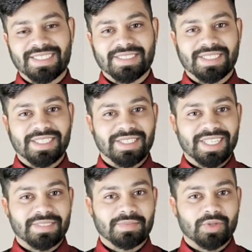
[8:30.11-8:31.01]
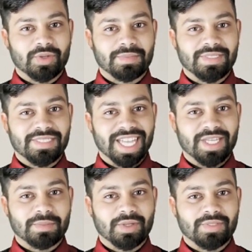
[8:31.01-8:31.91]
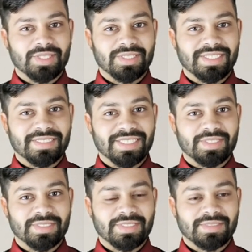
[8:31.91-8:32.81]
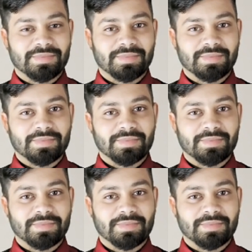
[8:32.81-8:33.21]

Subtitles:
aesthetic informs their purchase decisions.